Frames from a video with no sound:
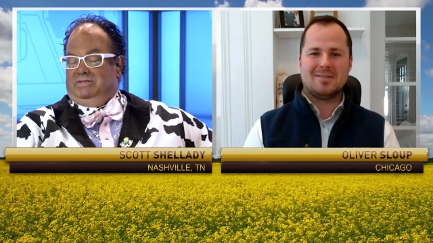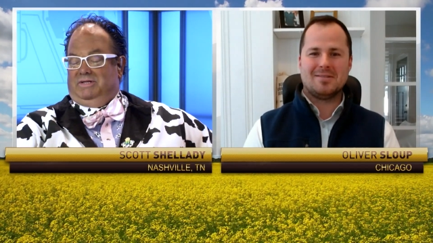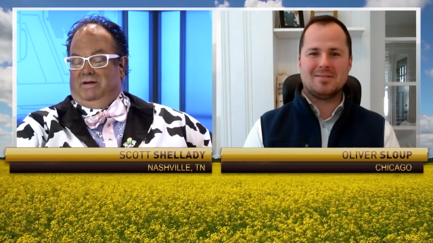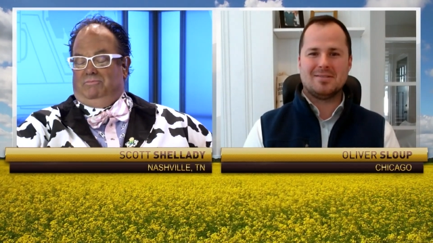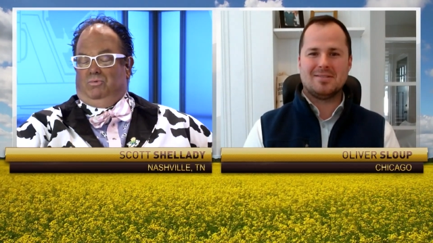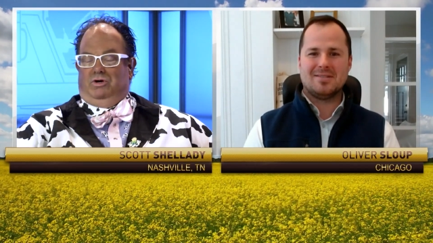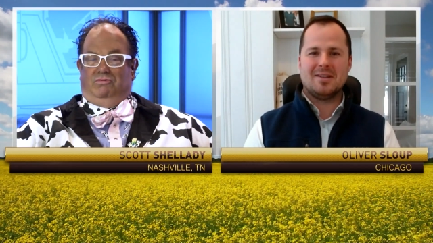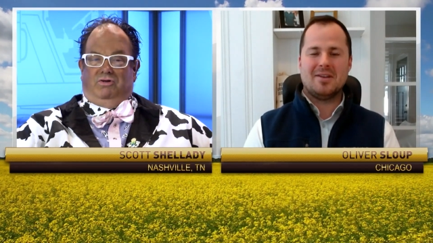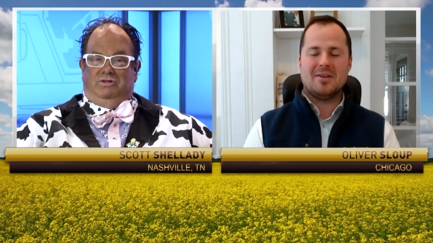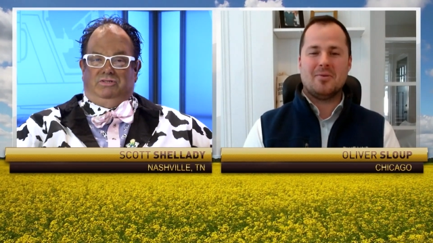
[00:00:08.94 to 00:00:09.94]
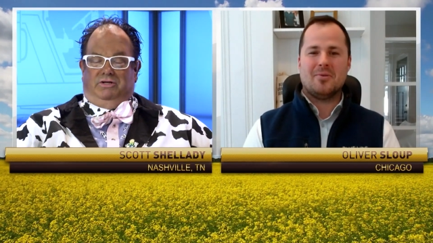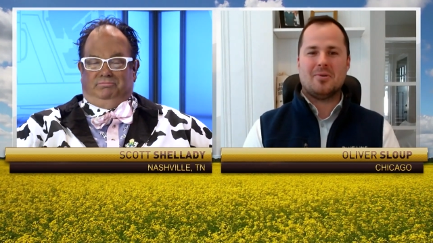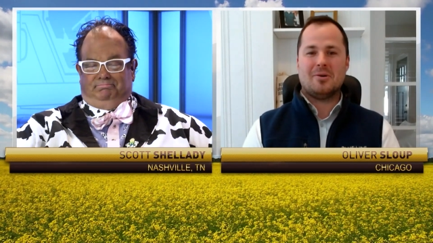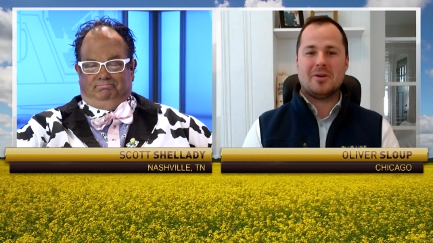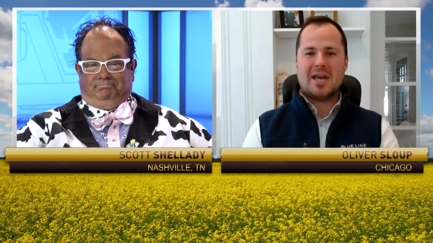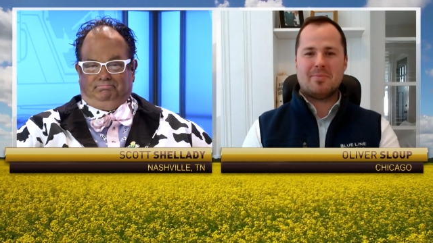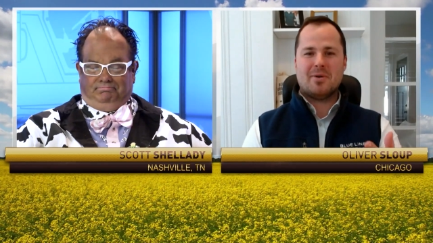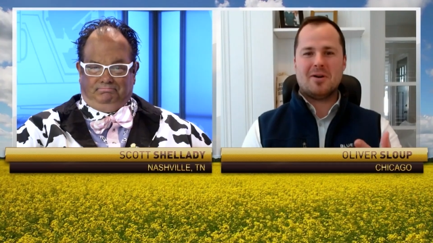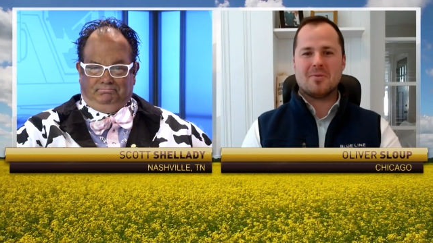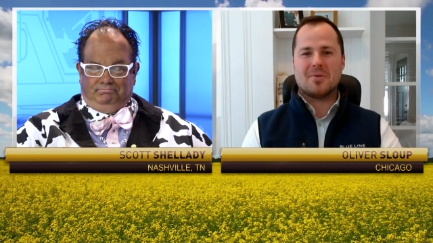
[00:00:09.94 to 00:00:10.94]
Speaker 1: but uh, what are your thoughts there? Well, we had
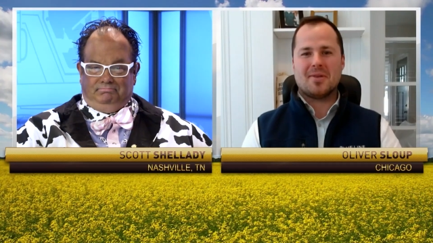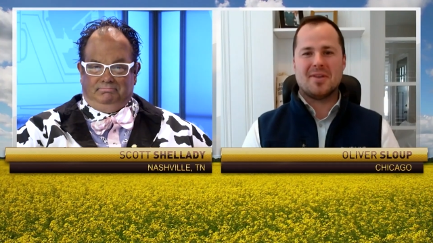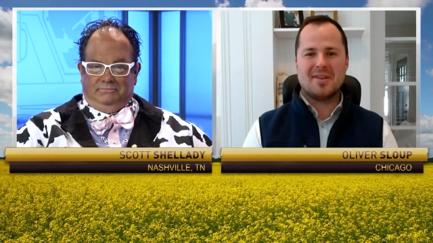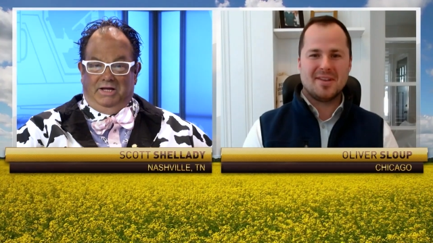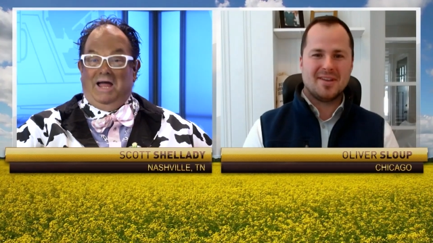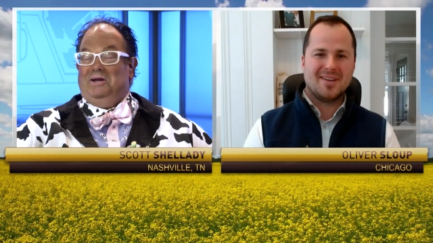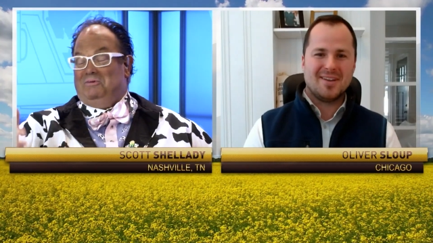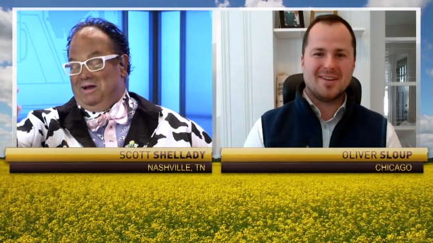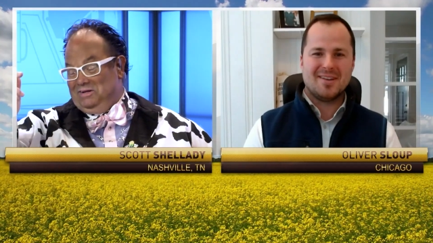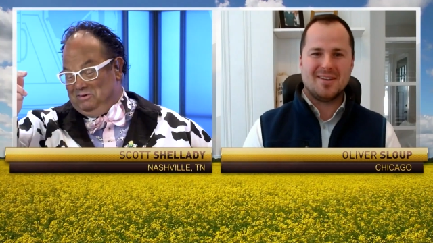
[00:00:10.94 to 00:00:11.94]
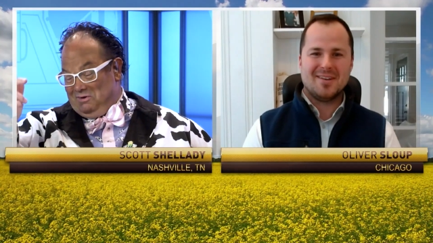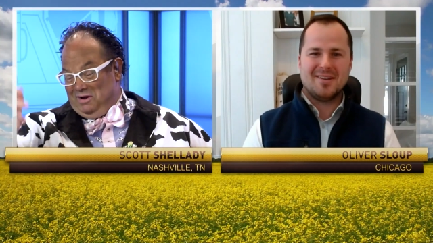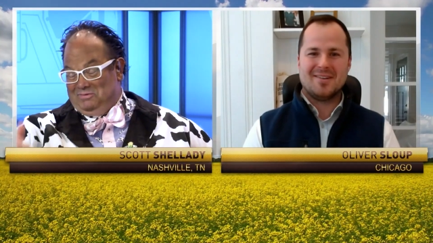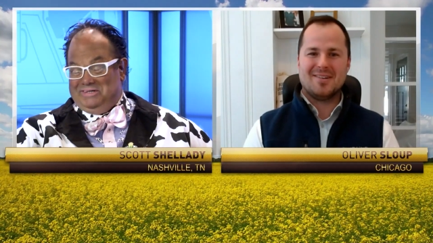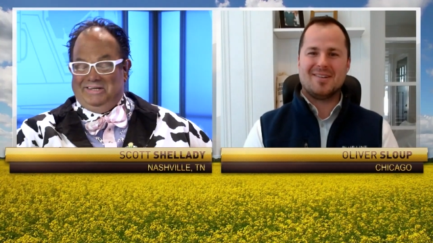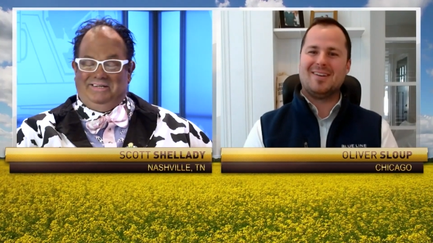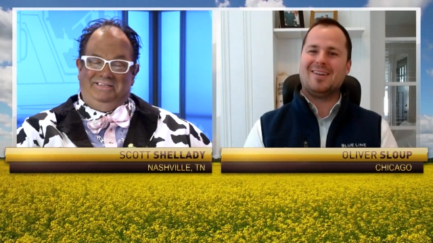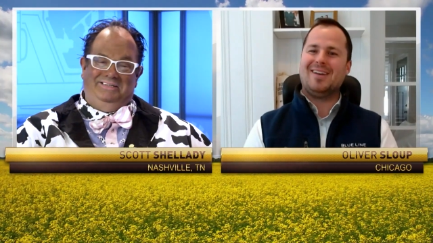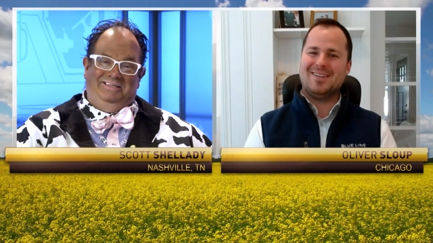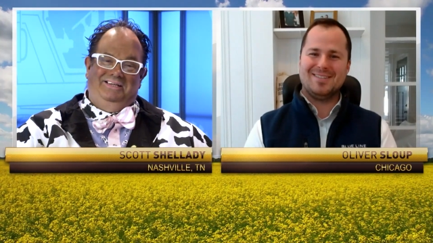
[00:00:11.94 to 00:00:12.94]
both. Yeah, you're right. You're right. We did.
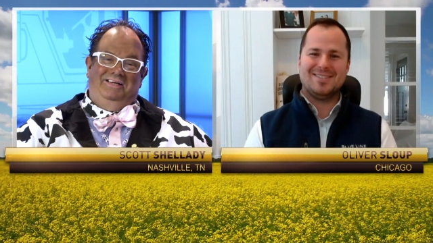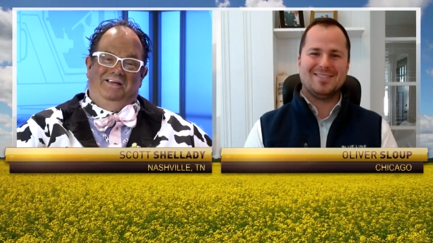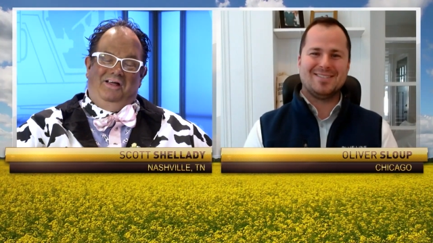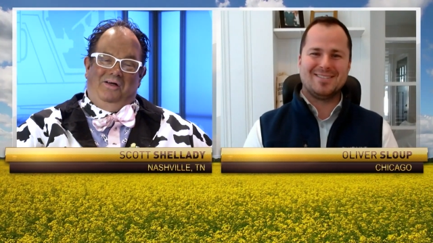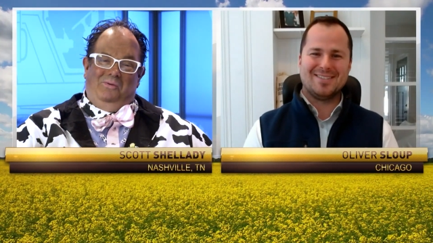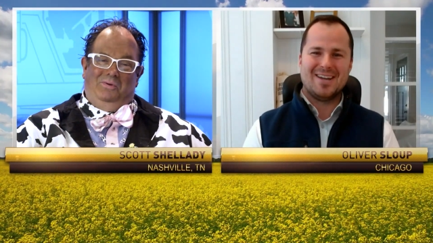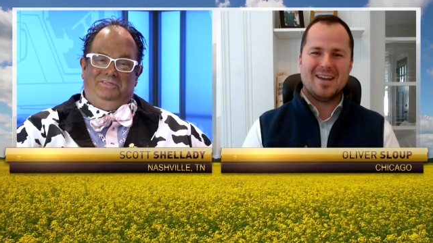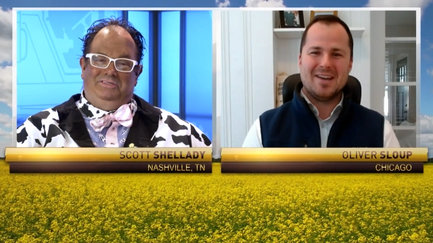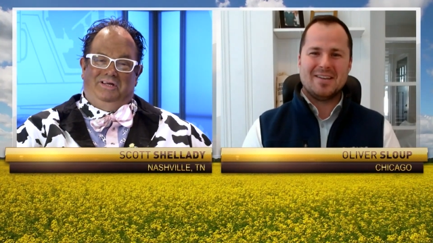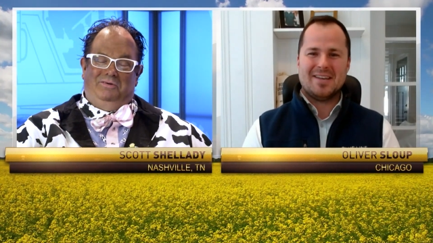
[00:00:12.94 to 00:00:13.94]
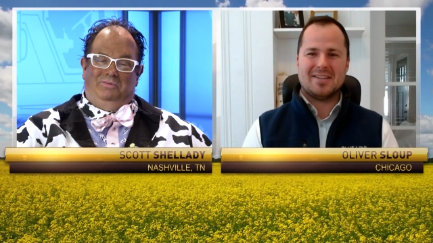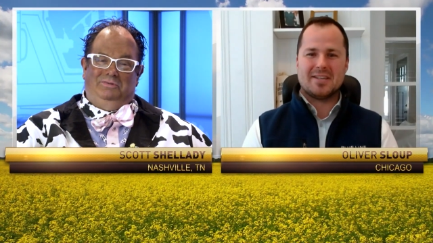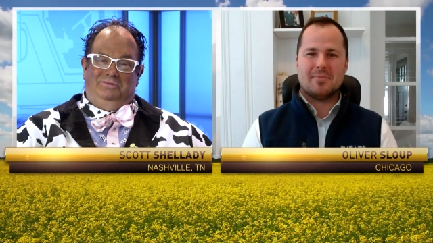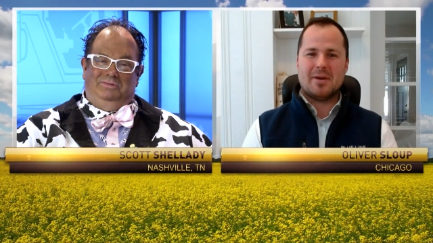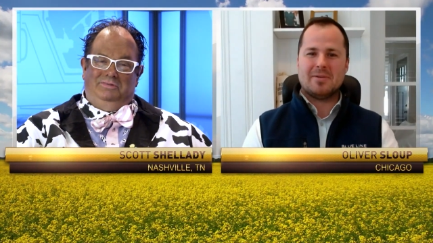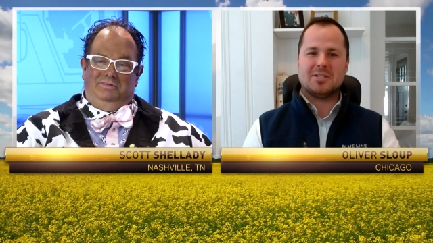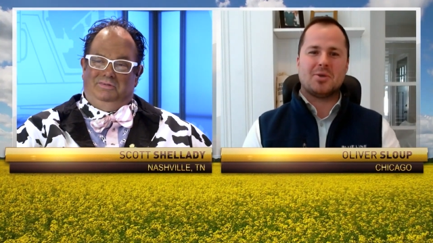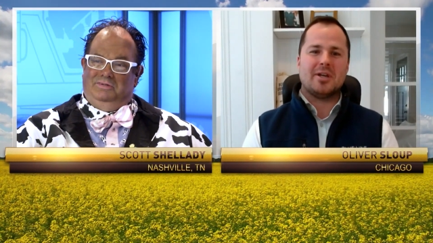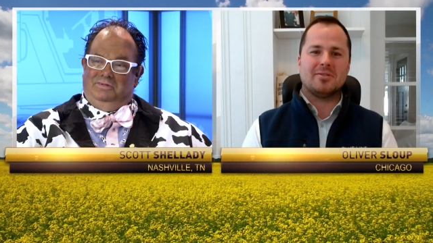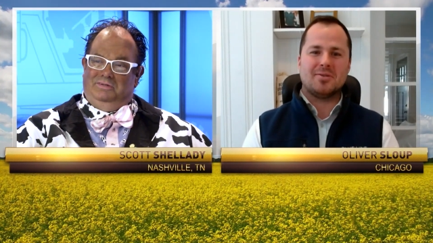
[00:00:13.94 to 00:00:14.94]
What? Uh, yeah, the commitment
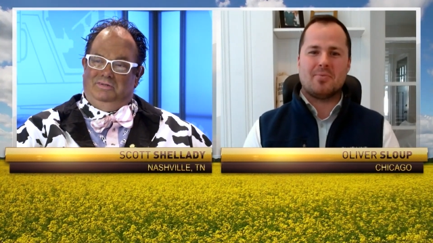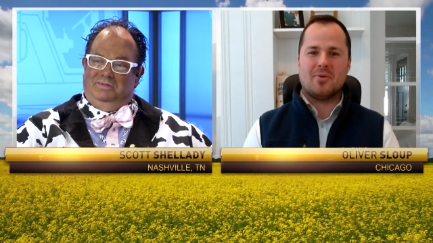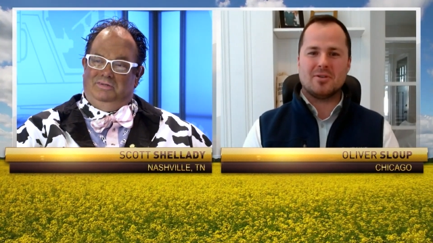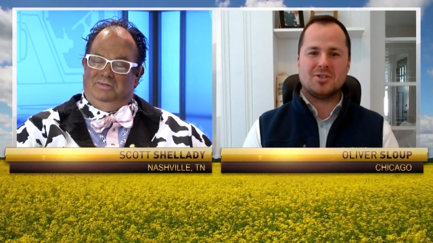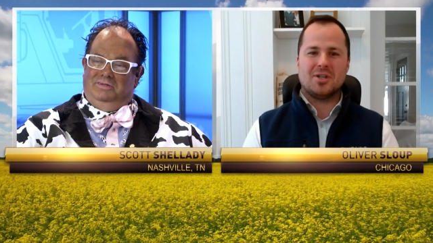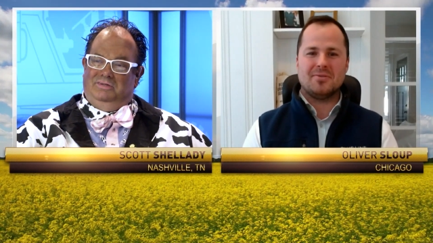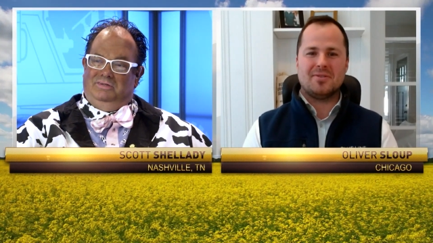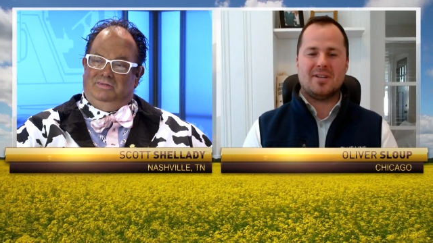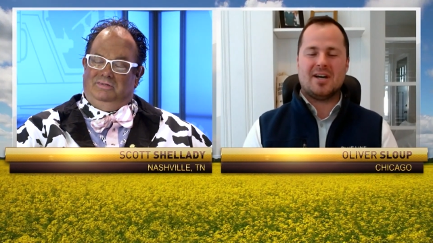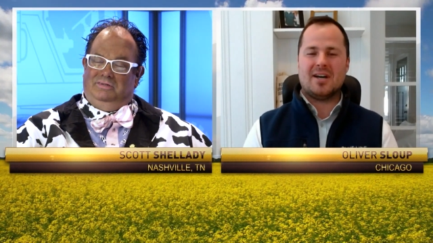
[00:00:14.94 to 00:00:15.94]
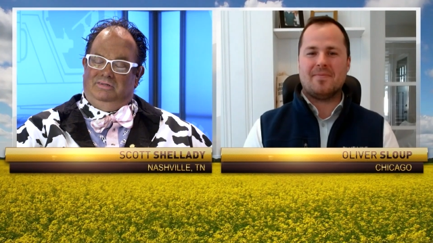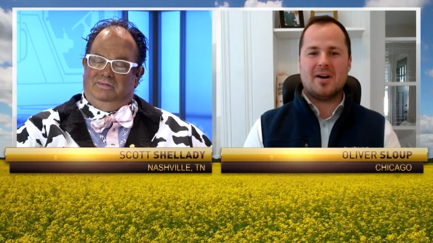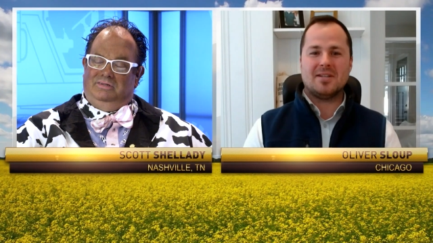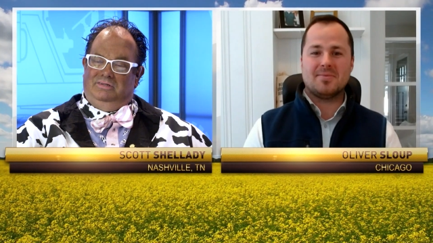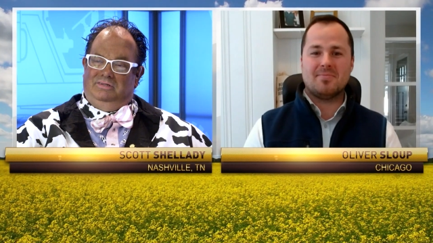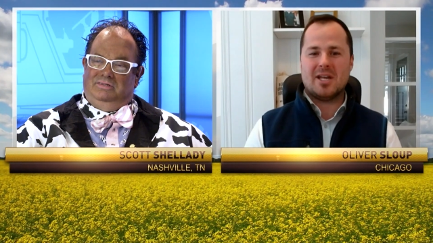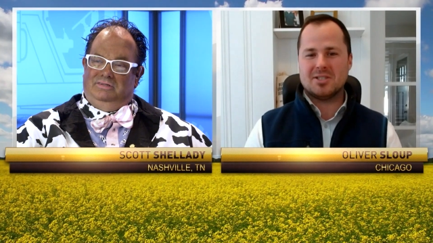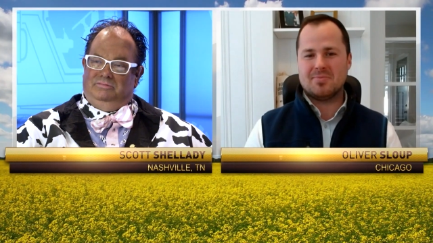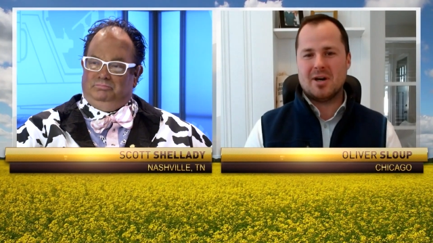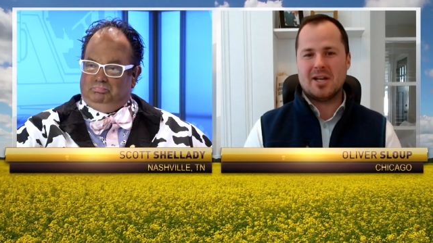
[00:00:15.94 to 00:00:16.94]
Speaker 2: to traders report showed uh, funds
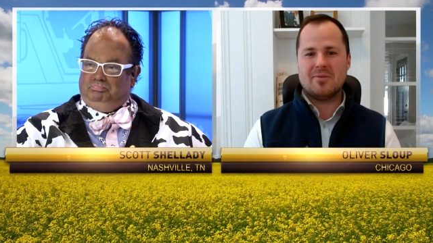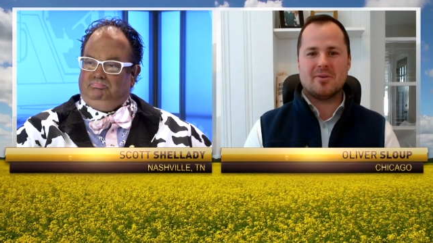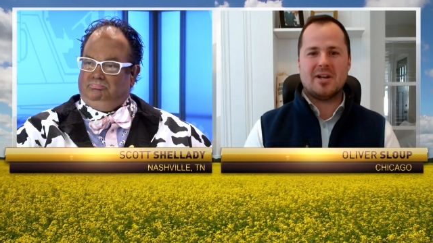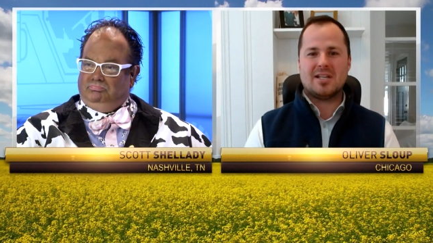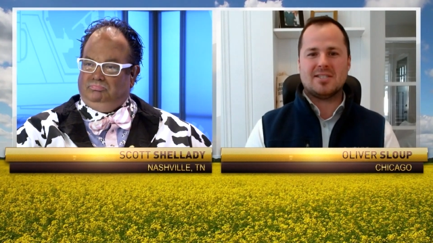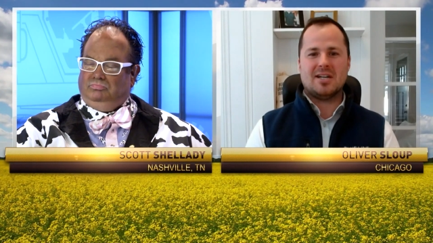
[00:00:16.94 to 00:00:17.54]
managed money were net